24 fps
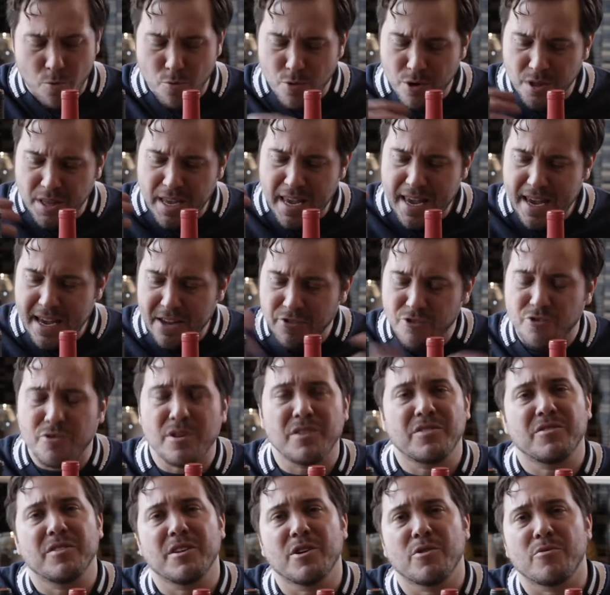really
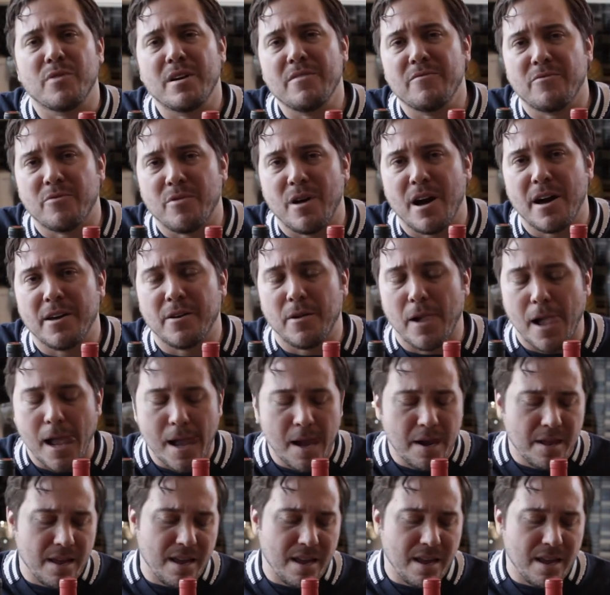interesting grape varietal.